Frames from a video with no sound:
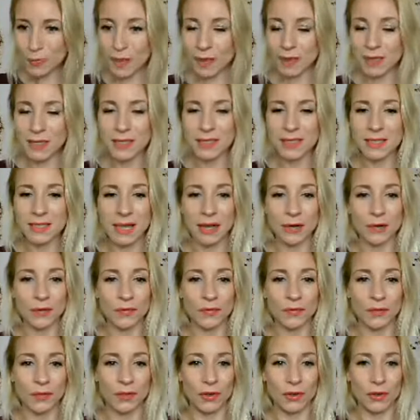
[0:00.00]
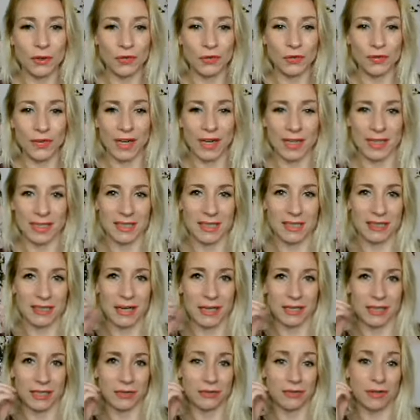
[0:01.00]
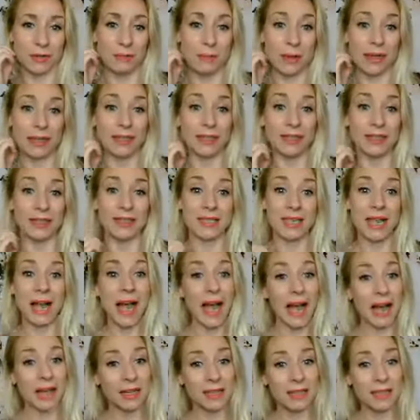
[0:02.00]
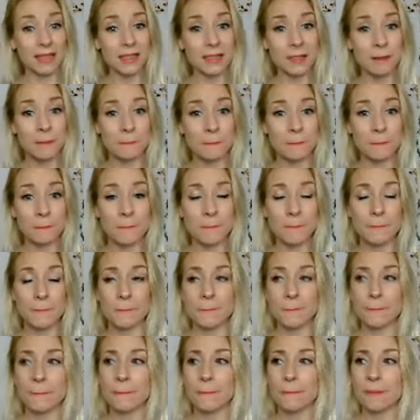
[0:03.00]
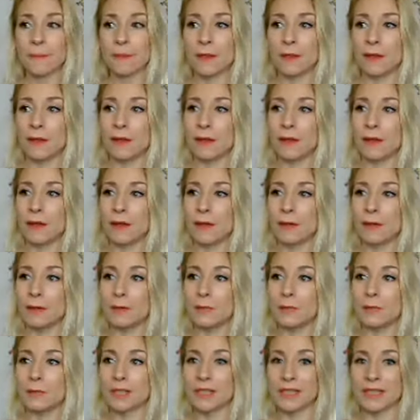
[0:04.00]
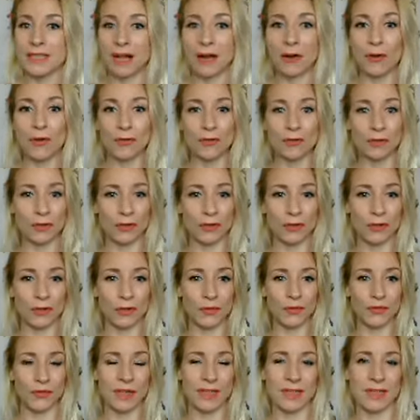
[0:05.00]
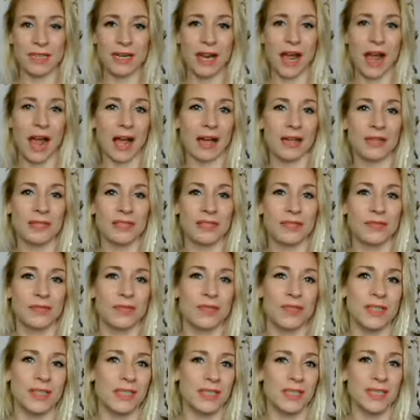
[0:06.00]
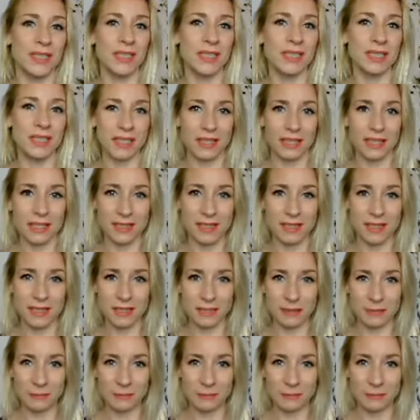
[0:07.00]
That self-love as a, as a rebellious act, um, self-love as an act of resistance